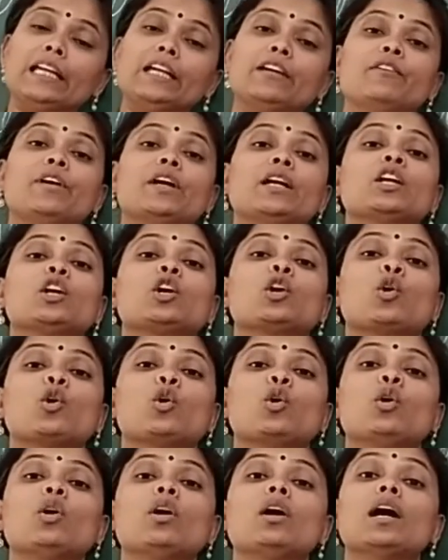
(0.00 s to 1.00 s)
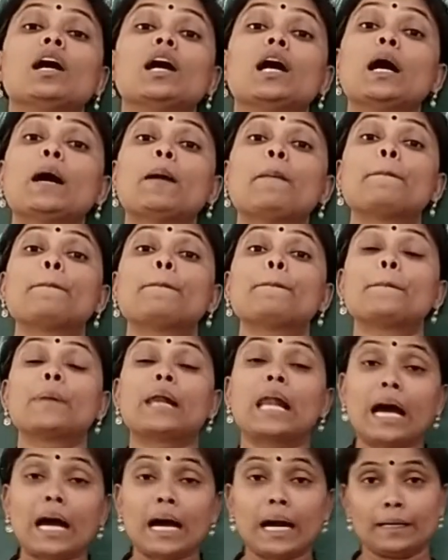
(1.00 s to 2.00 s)
even grow a
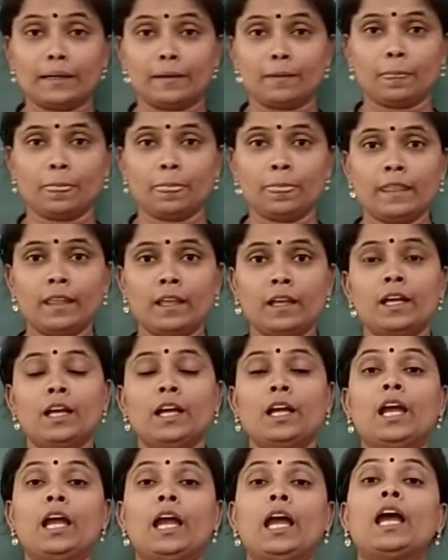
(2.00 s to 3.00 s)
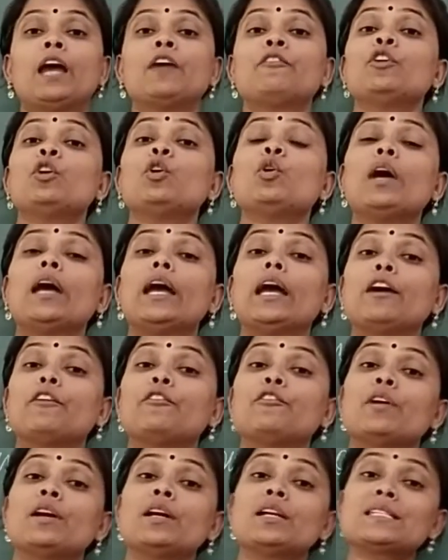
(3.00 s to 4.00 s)
plant. Have you
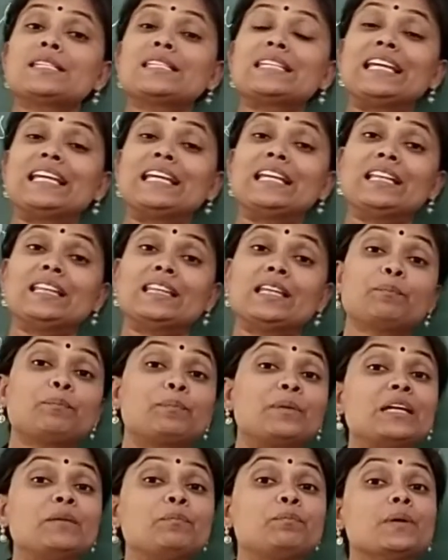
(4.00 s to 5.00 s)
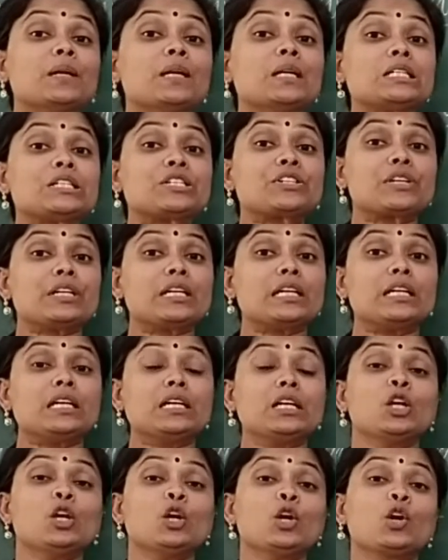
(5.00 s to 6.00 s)
ever seen the peepal
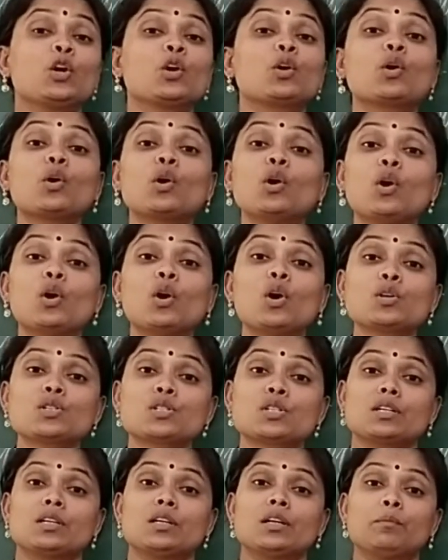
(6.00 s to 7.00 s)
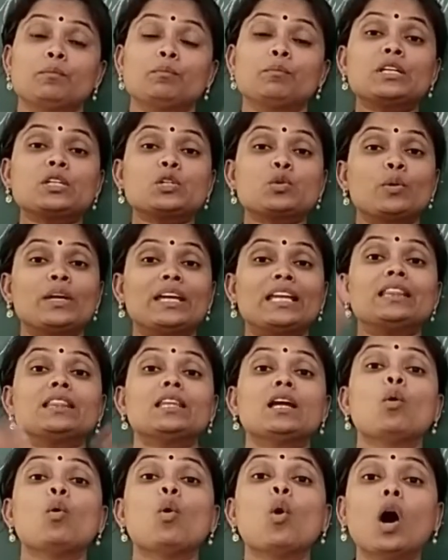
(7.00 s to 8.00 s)
tree grows between
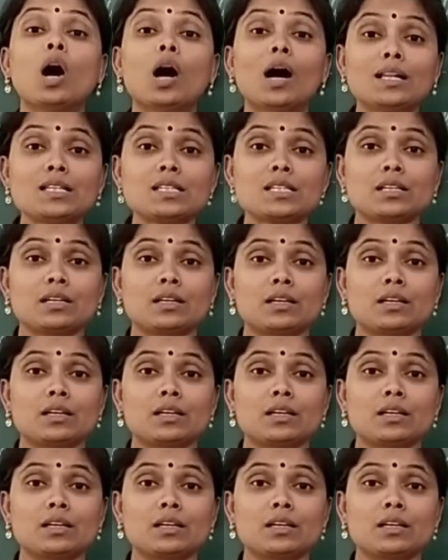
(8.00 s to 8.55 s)
the walls?